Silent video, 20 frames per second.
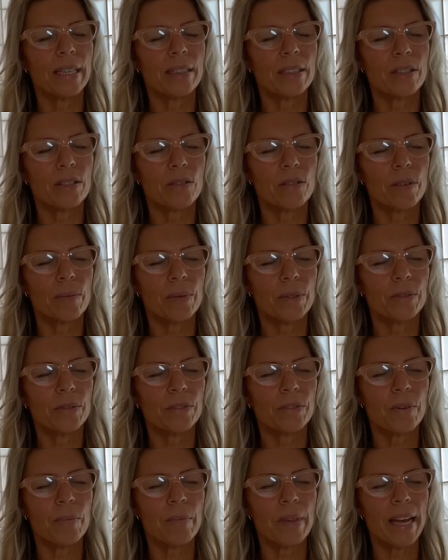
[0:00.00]
and distribute
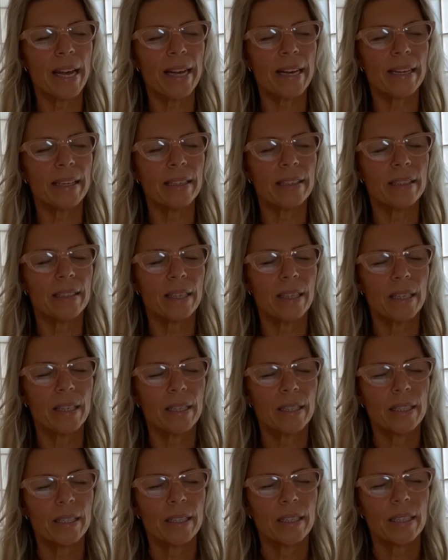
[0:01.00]
from there.
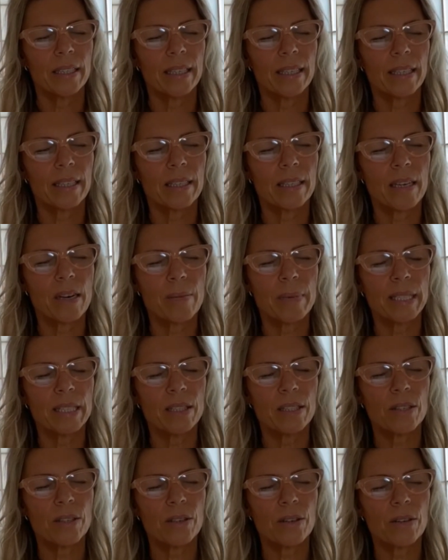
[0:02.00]
It could come
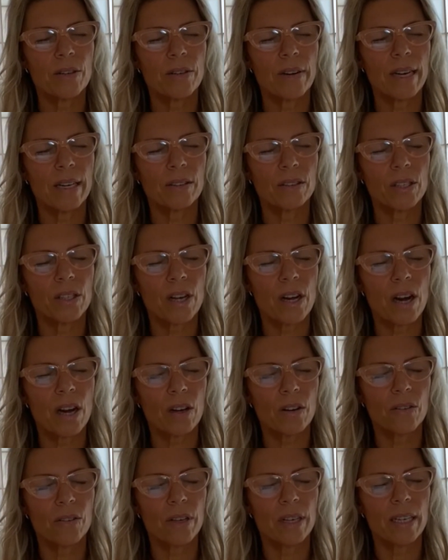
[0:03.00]
into your crown
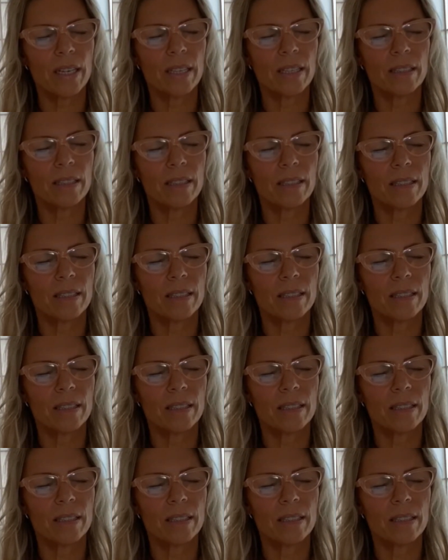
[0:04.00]
chakra,